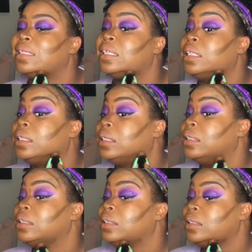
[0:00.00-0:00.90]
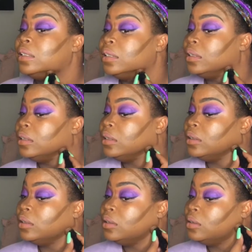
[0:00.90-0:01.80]
and I'm following
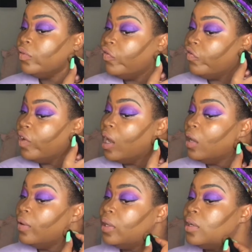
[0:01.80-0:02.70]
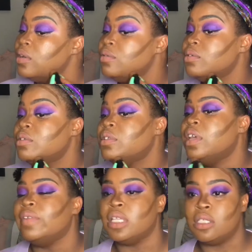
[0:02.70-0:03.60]
along my neck, and it's like
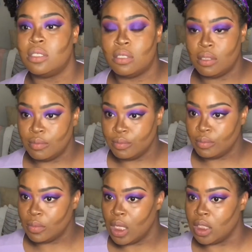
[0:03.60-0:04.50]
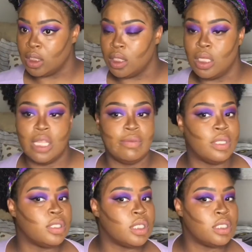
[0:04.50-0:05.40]
instantly erase
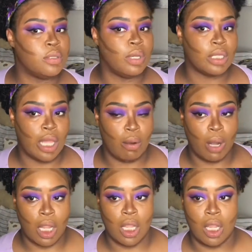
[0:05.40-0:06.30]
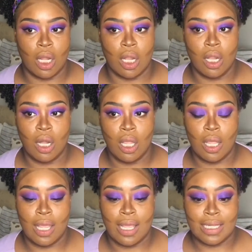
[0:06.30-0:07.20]
the face. Okay, honey,
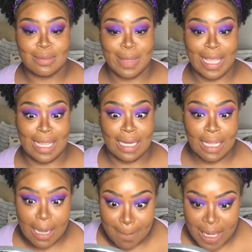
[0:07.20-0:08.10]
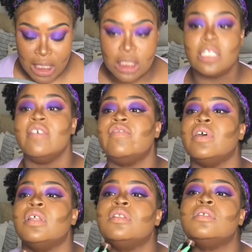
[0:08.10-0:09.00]
like look at how quick
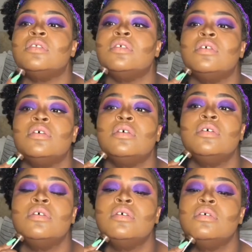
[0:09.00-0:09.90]
that happened.